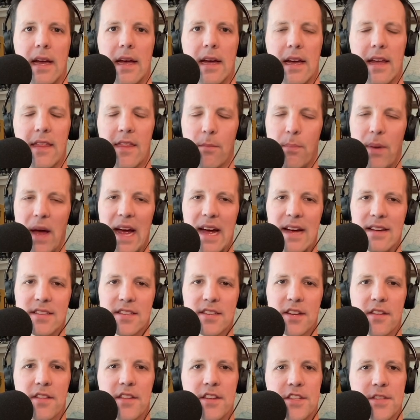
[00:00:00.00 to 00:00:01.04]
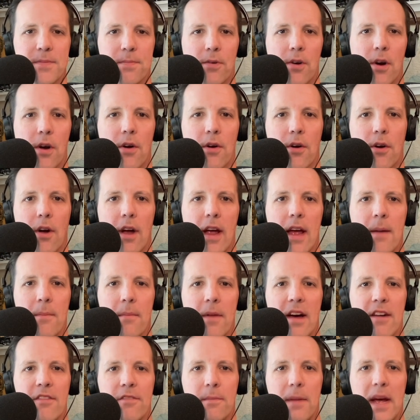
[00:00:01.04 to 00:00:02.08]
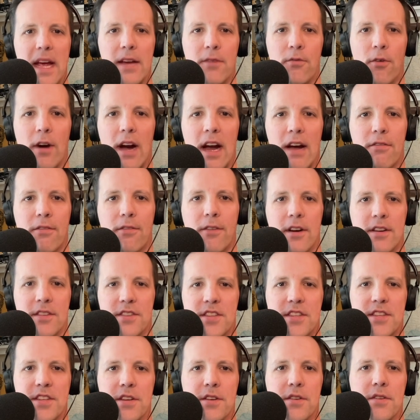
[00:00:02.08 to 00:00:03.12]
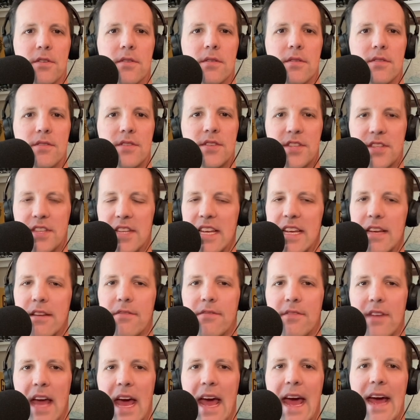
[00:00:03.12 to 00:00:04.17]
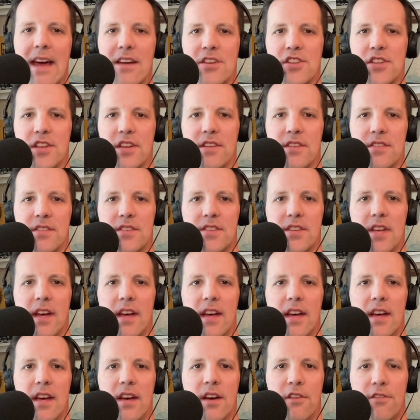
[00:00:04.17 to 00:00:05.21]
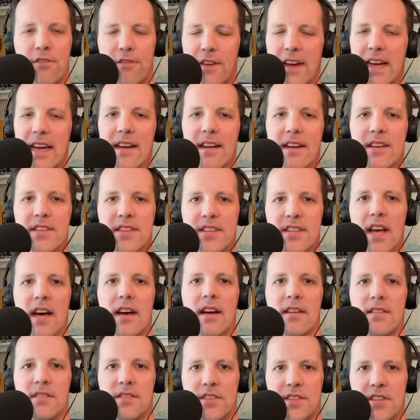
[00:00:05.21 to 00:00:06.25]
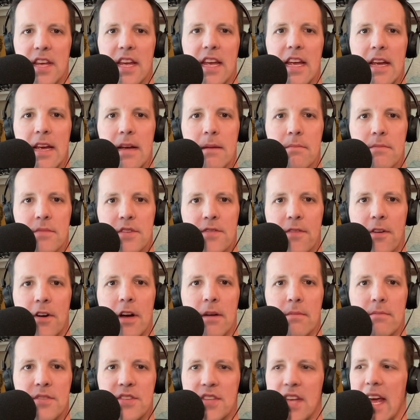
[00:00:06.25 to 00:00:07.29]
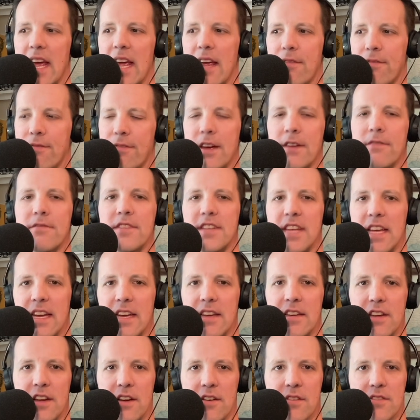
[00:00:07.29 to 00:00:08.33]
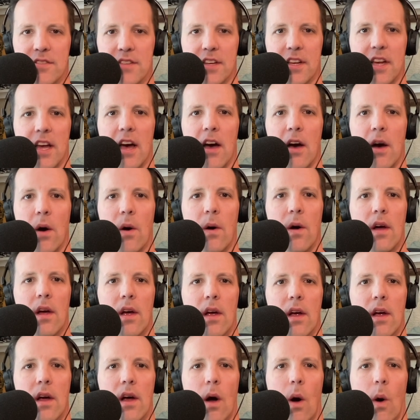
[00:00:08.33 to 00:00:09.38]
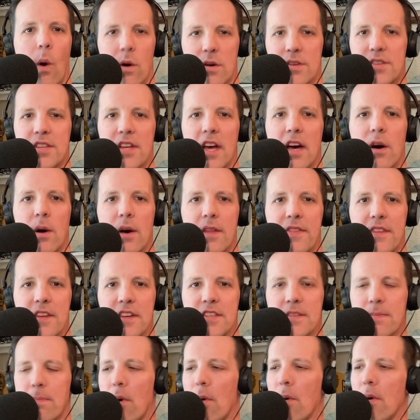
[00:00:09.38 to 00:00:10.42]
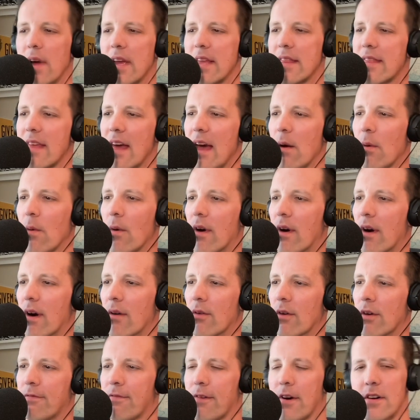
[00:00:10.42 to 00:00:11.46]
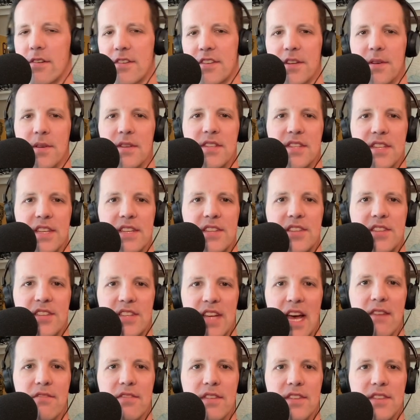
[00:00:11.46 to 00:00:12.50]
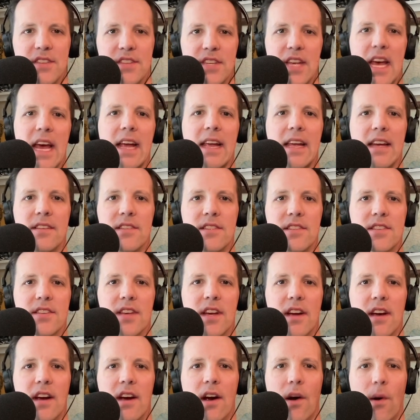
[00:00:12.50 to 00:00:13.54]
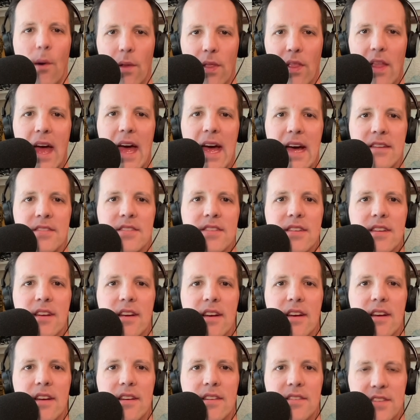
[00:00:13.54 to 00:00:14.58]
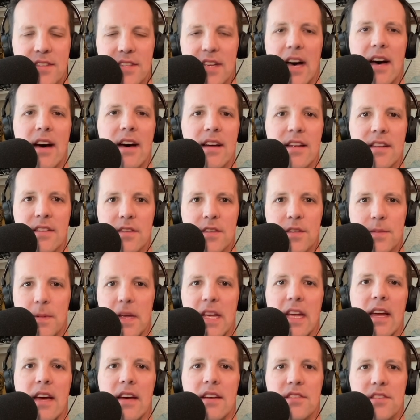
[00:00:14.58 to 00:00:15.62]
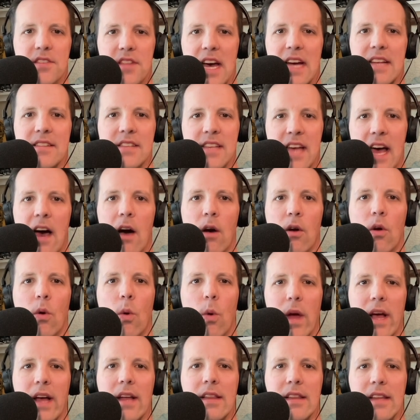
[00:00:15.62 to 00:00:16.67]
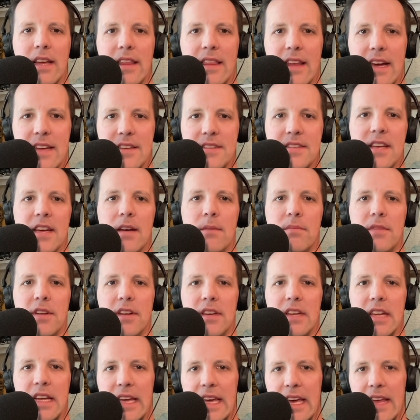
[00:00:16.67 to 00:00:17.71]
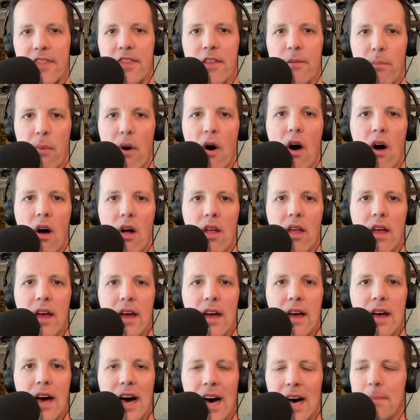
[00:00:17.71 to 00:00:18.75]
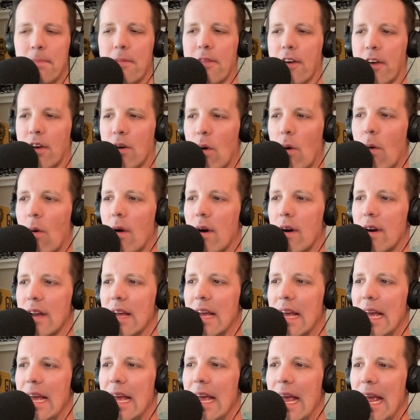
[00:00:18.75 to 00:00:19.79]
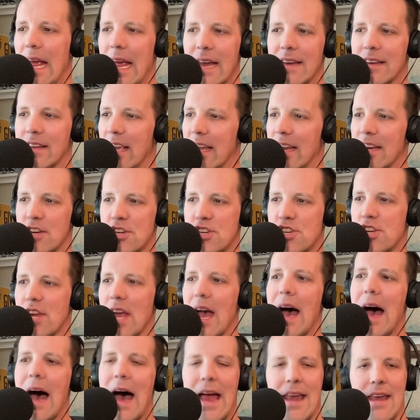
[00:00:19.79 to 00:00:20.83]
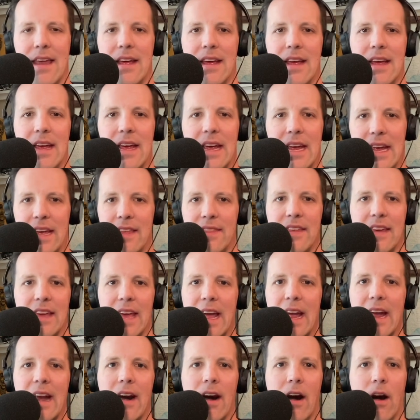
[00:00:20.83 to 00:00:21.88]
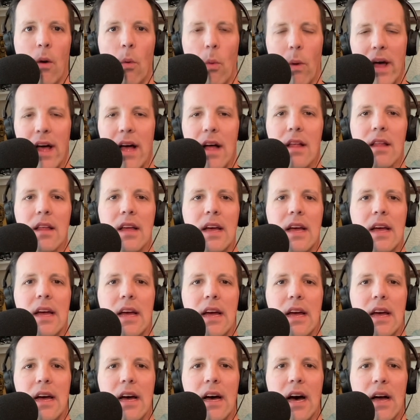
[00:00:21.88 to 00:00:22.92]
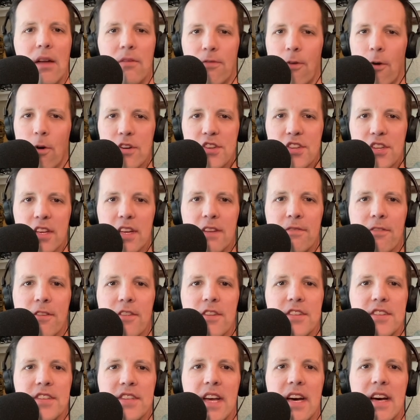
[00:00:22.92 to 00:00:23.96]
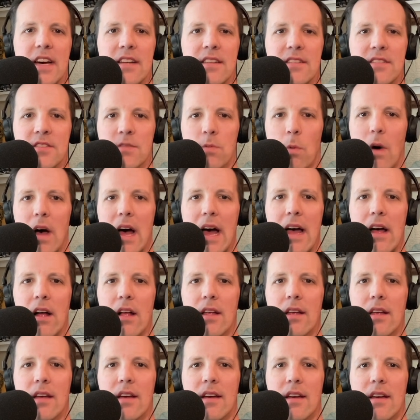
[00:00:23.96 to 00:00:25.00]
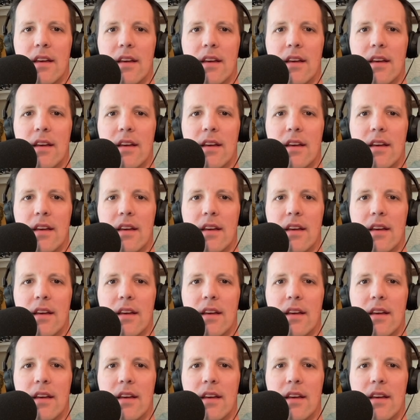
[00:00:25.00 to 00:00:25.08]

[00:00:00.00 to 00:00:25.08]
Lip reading: In the past on this program, I've made reference to Steve Nash's Phoenix Suns teams from, say, 15 years ago or so at this point that were referred to as the 7 seconds or less Suns, because that's how quickly they attempted to get the ball up the court and get a shot in the air. Well, unfortunately for the Suns, while